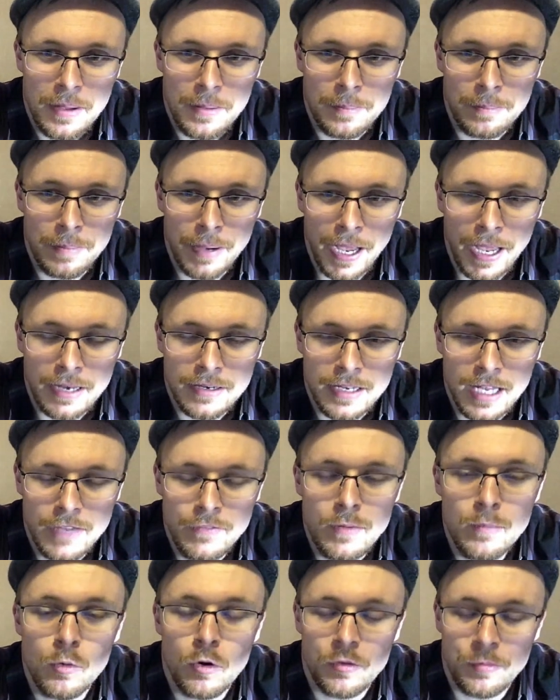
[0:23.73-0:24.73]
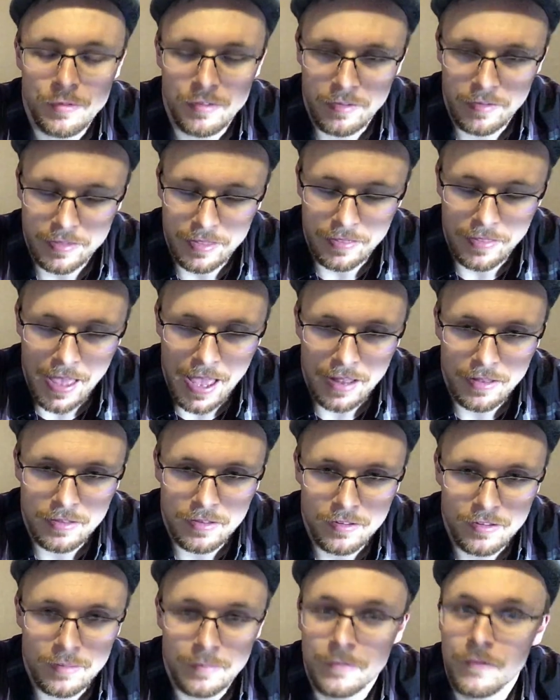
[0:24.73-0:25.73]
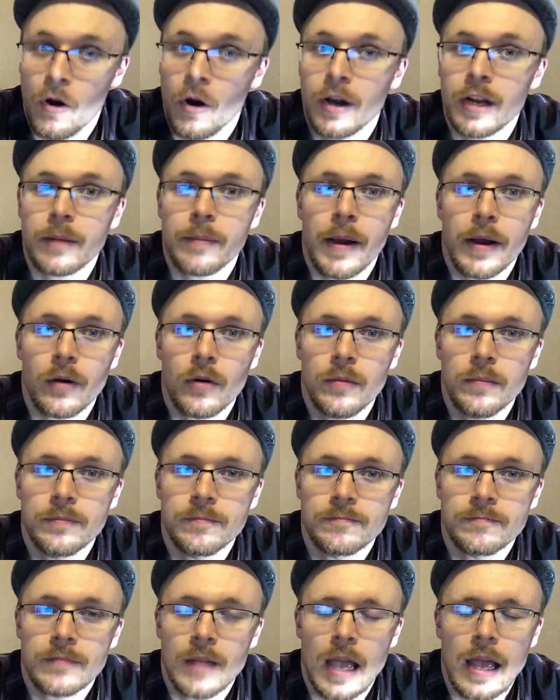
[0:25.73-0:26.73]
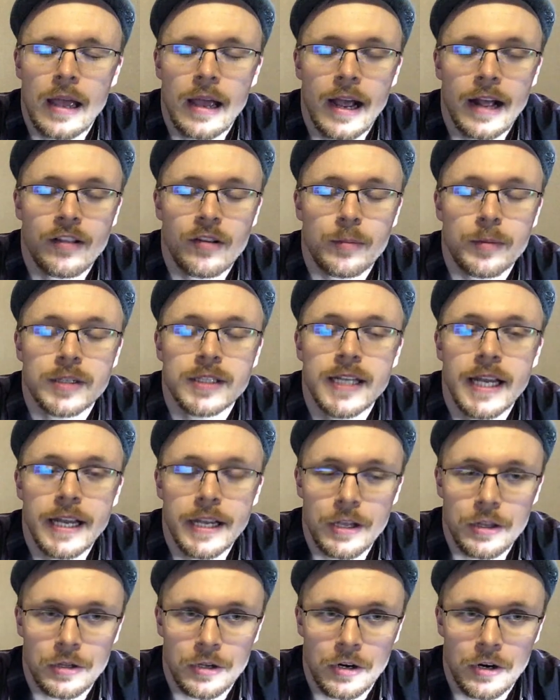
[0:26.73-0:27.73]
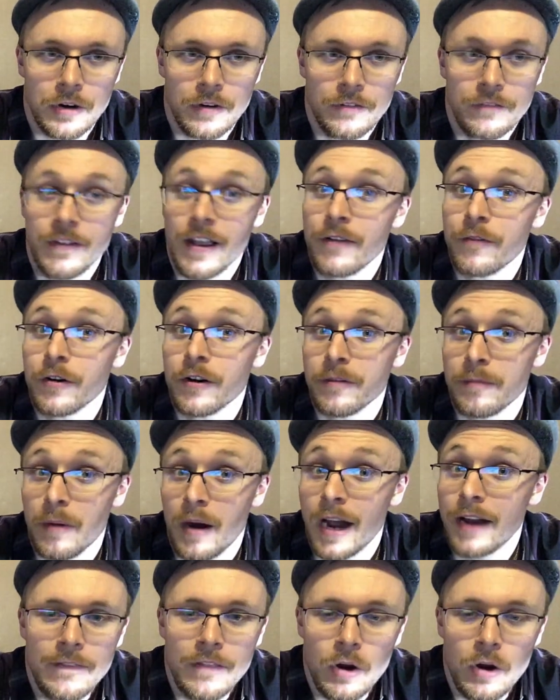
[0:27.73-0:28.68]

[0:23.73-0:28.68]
But even more specific than that, symphonic metal, it's a particular favorite of mine.